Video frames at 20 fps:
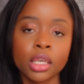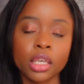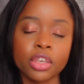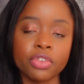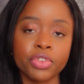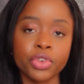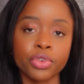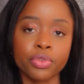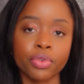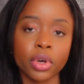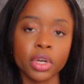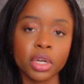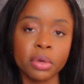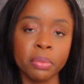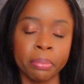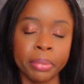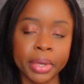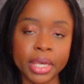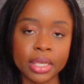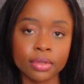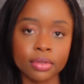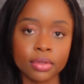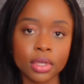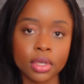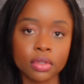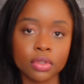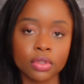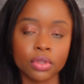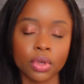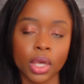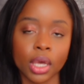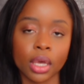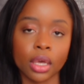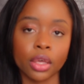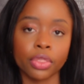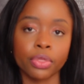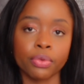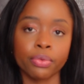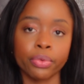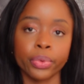If you run a business,
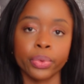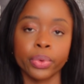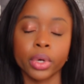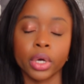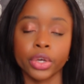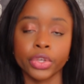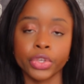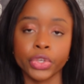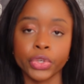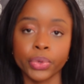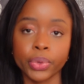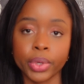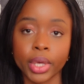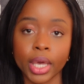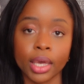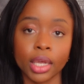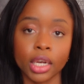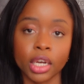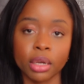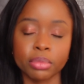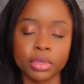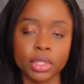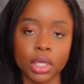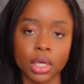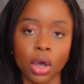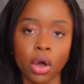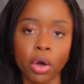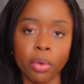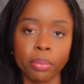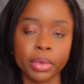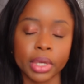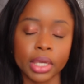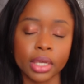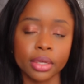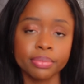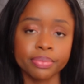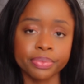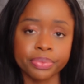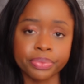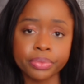okay, through a UK limited
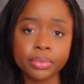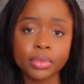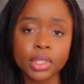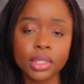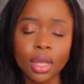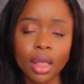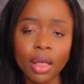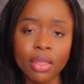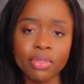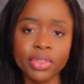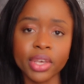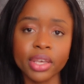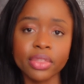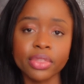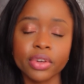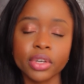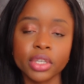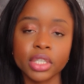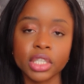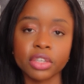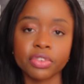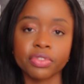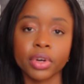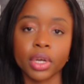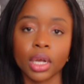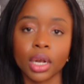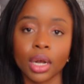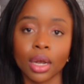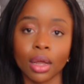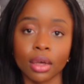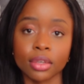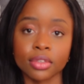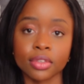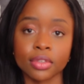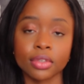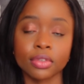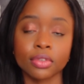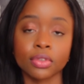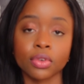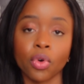company, then there are different
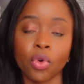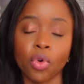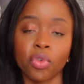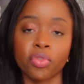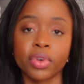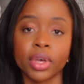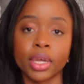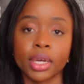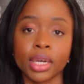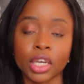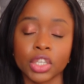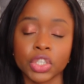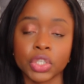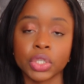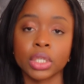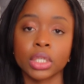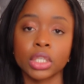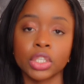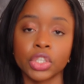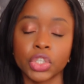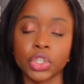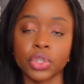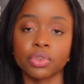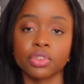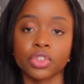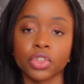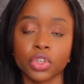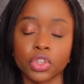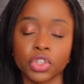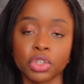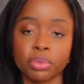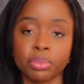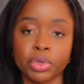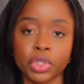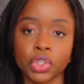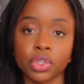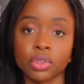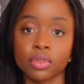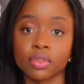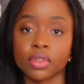classes of national insurance
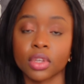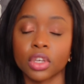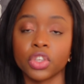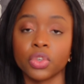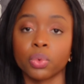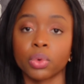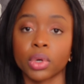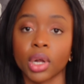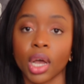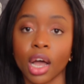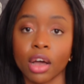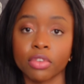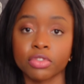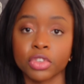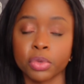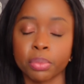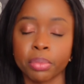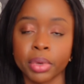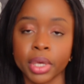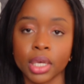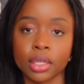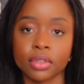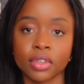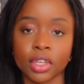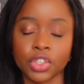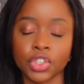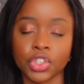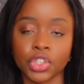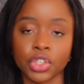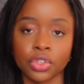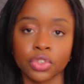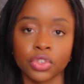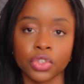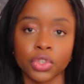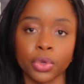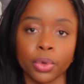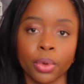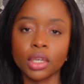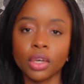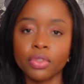contributions that you would have to pay attention
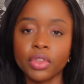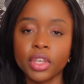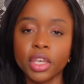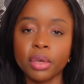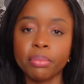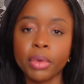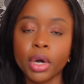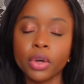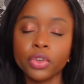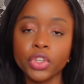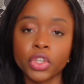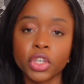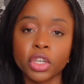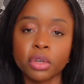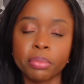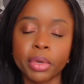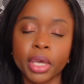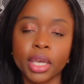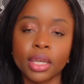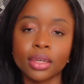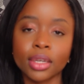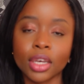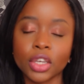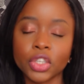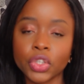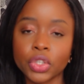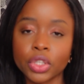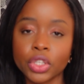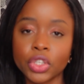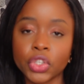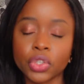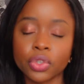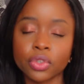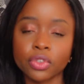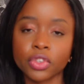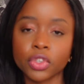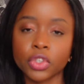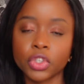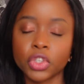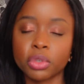to. Now, the amount you're going to pay in national
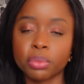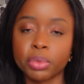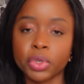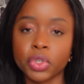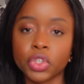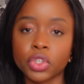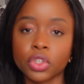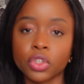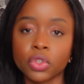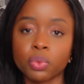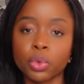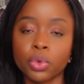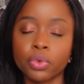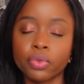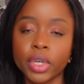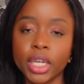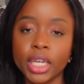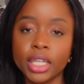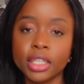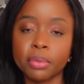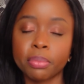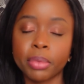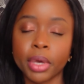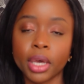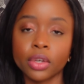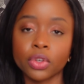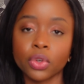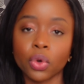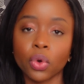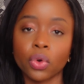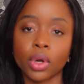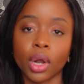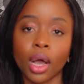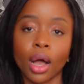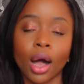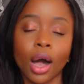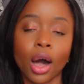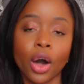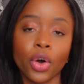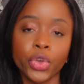insurance contributions will really depend on
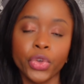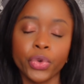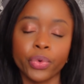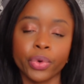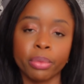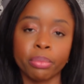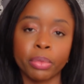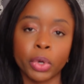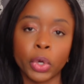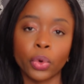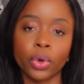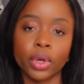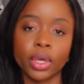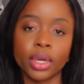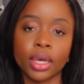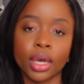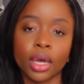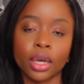how you're employed